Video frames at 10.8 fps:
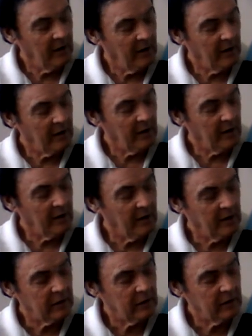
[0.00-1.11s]

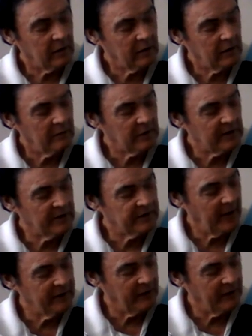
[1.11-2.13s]
uh, what did I say?